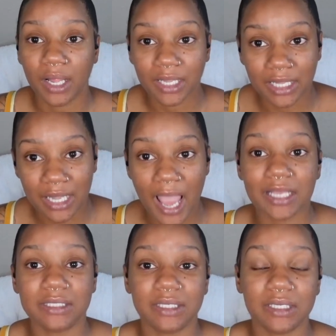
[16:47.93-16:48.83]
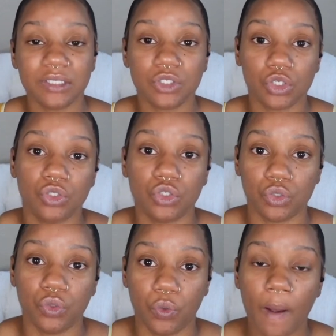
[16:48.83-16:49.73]
licensed to
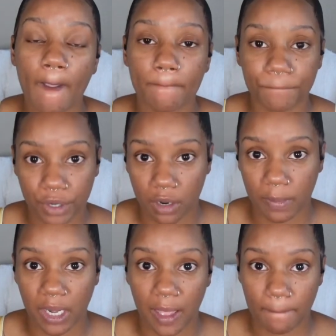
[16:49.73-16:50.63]
do permanent